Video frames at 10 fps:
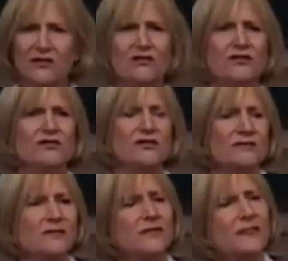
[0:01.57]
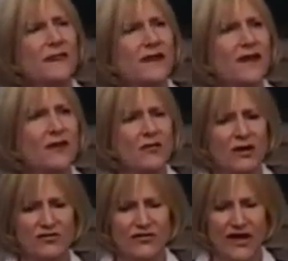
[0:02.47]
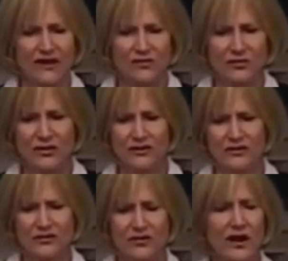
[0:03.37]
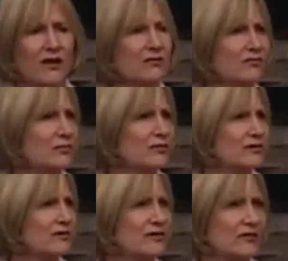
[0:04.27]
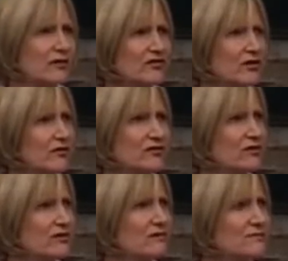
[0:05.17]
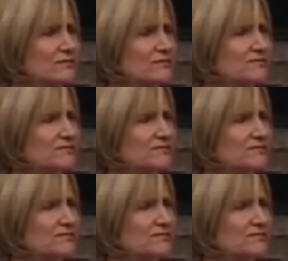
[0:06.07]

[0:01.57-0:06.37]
that I learned was that when I was born, there was no Israel.